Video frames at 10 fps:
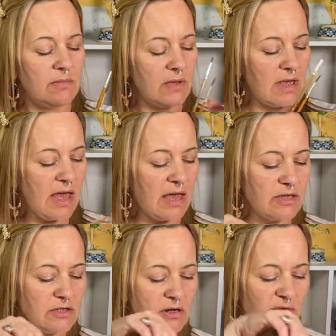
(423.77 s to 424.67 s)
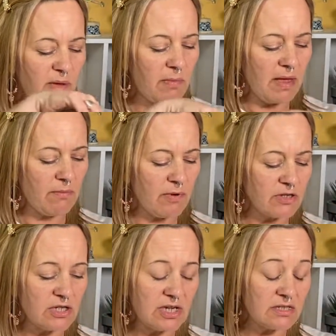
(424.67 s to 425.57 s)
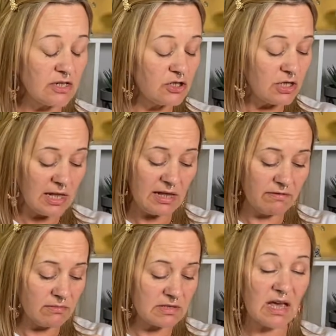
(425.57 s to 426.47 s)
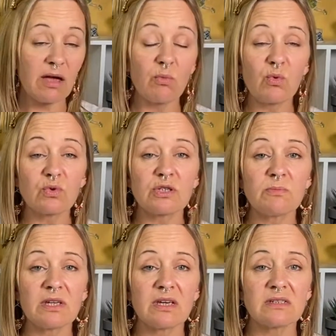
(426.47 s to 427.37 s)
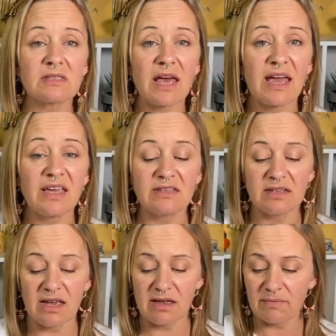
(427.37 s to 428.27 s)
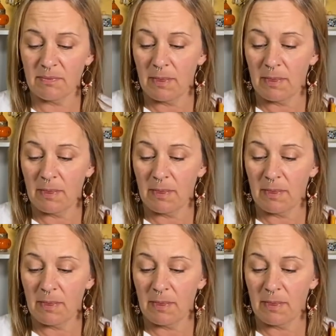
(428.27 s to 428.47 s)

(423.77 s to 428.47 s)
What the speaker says: But yeah, I do love my paintbrushes. I shouldn't leave them sat in water because that is a